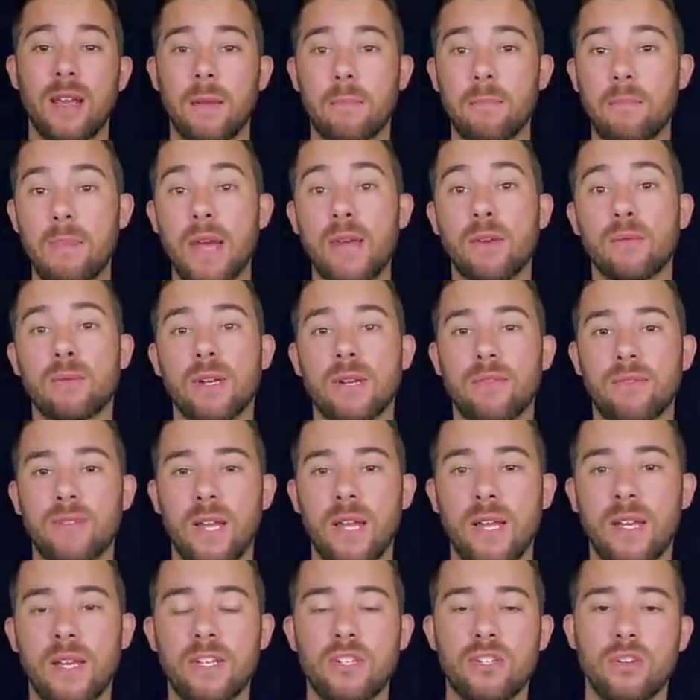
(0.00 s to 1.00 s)
better
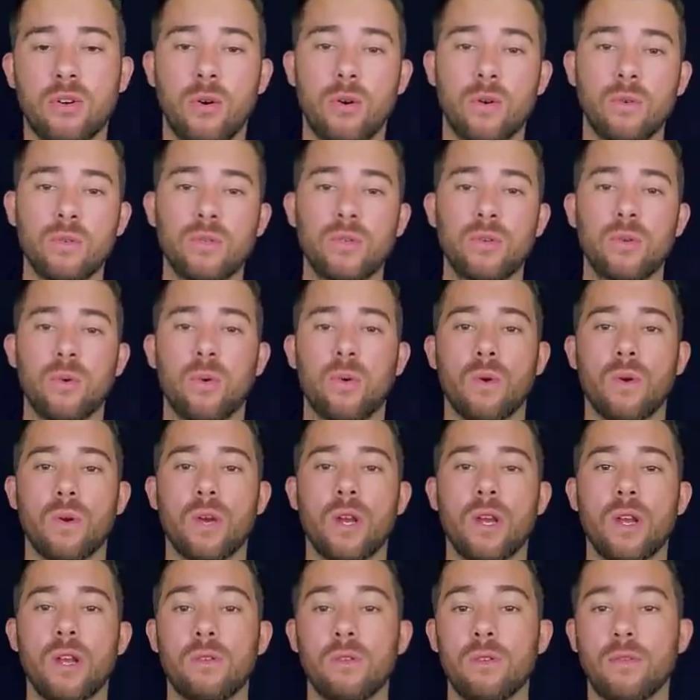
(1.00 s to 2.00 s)
advantage on
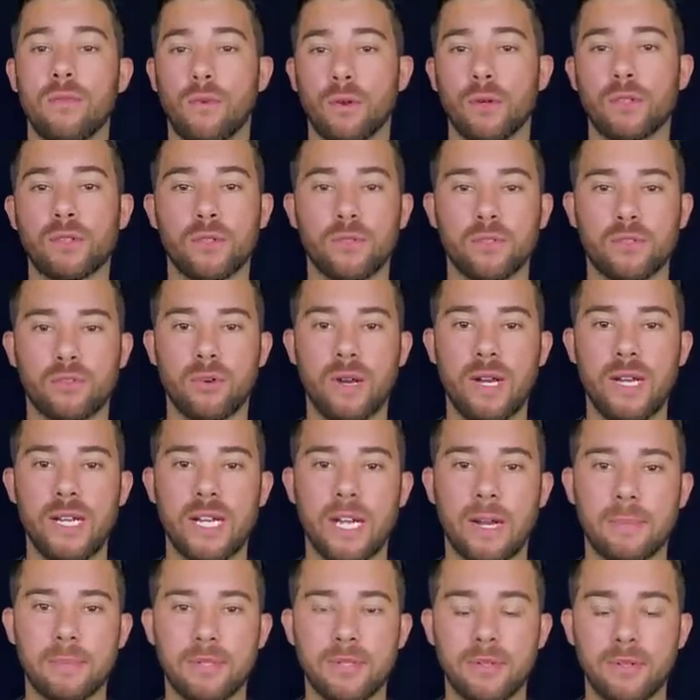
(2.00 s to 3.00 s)
your reversal trading
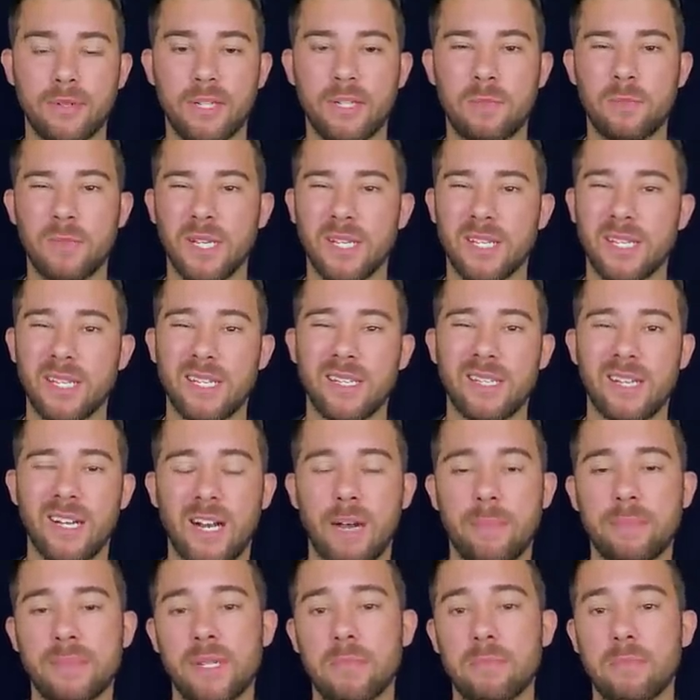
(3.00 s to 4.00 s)
opportunities, picking
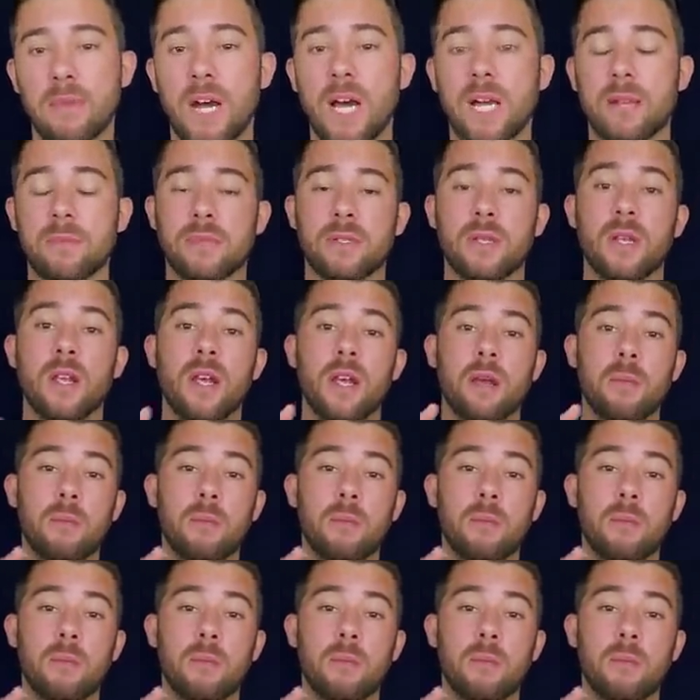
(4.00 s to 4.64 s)
tops and bottoms.